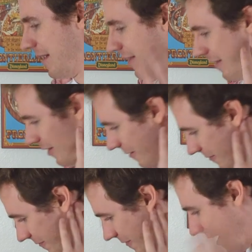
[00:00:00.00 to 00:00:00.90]
and then the
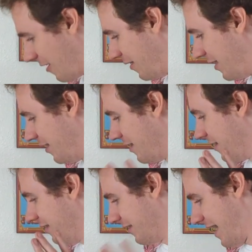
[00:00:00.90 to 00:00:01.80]
very
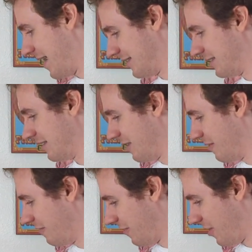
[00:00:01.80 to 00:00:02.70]
last
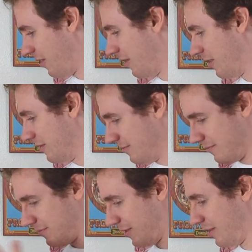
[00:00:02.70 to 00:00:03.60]
of our
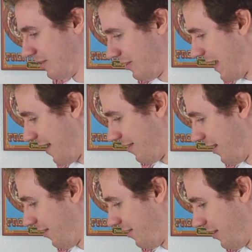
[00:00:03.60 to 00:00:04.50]

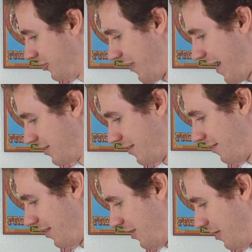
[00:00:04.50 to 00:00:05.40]
classics
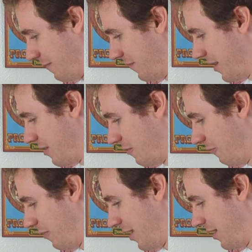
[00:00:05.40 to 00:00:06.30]
attractions here
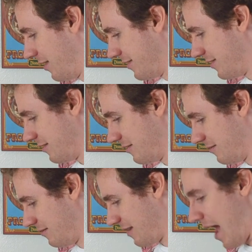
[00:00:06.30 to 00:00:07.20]
is
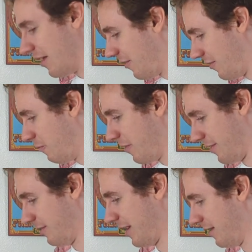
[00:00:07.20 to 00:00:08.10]
Alice in
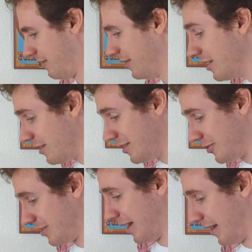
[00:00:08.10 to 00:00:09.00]
Wonderland. It is
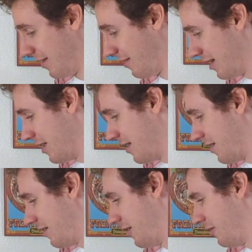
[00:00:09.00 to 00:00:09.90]
interesting. It's,
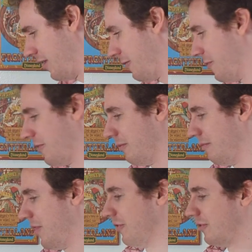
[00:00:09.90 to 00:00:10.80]
the other ones are
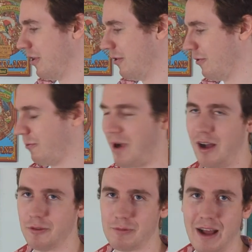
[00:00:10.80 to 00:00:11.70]
Mr. Toad's
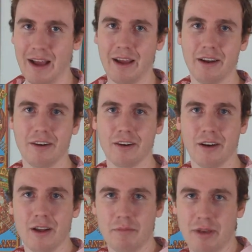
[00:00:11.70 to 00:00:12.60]
Wild Ride
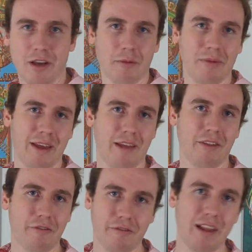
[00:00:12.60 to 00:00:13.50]
or Peter
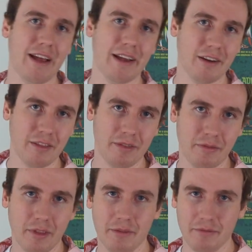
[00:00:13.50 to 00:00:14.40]
Pan's Flight or
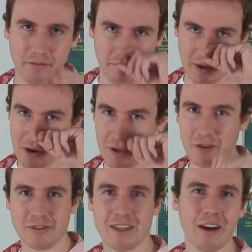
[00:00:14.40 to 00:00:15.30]
the
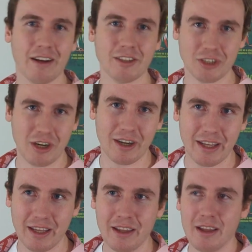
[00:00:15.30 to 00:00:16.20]
Pinocchio's Daring
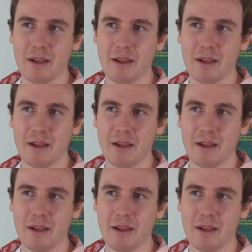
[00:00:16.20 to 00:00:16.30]
Journey.